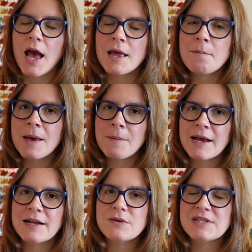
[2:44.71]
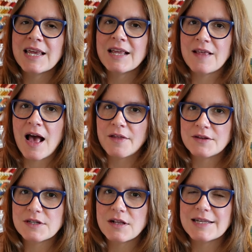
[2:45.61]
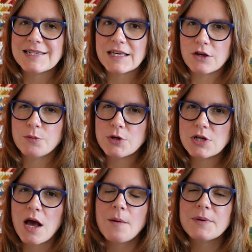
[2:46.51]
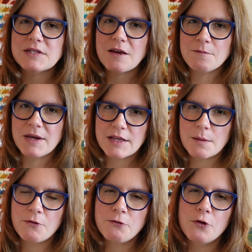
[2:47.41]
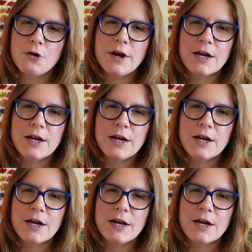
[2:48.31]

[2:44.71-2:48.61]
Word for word: in my mind I was thinking the Helen's Closet Gilbert top because I've made that before.